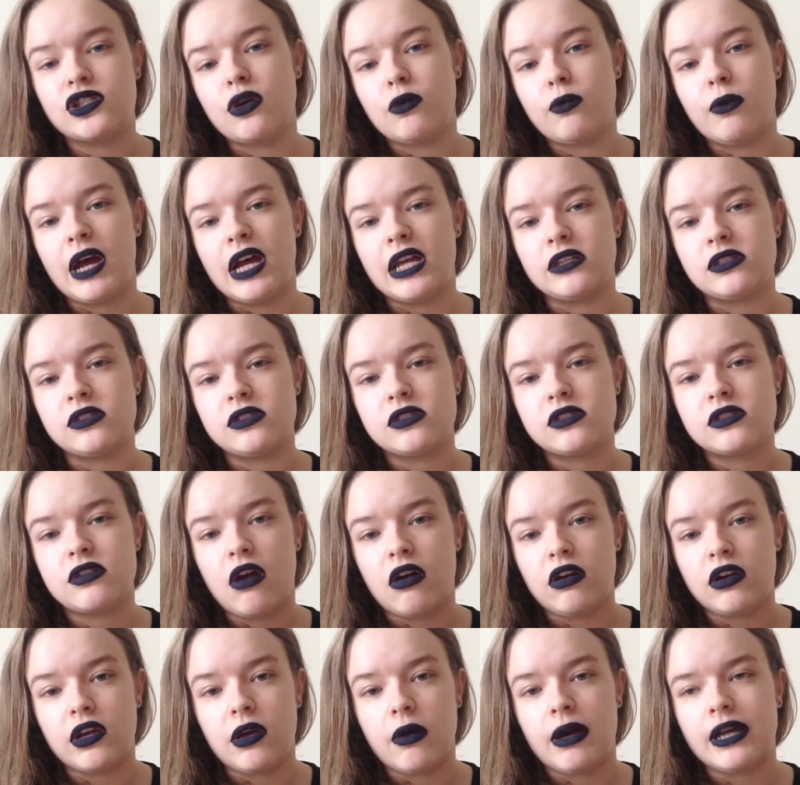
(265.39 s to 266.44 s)
so when
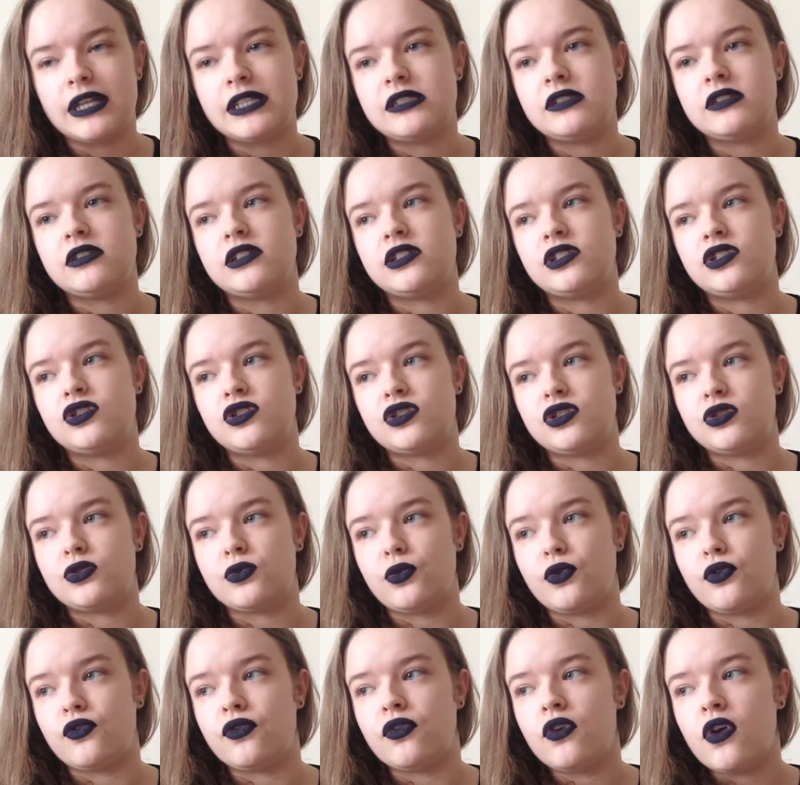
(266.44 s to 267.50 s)
Scarlett Johansson is just
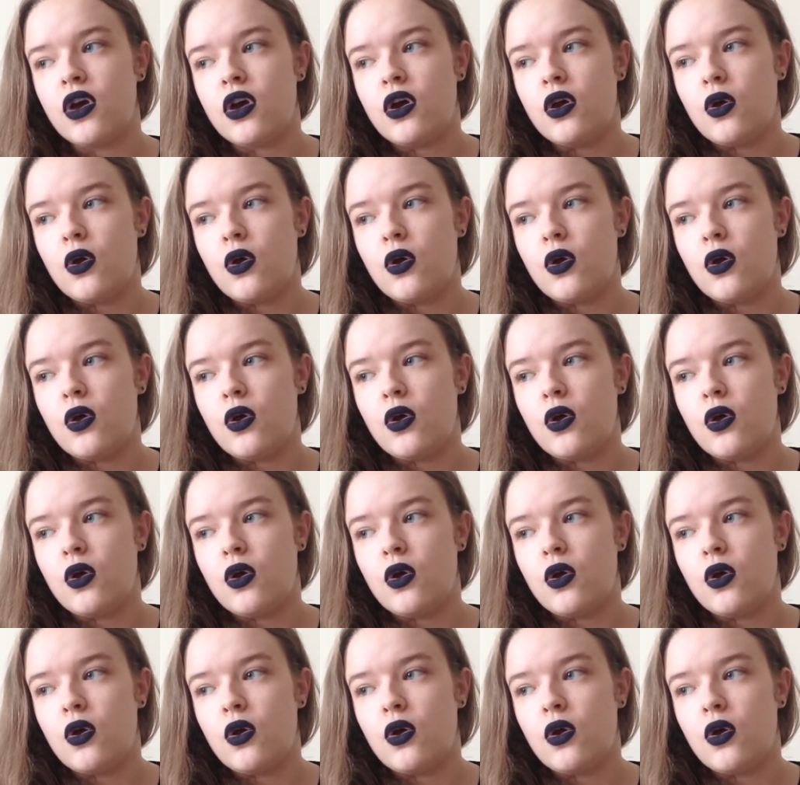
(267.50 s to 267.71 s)
sort of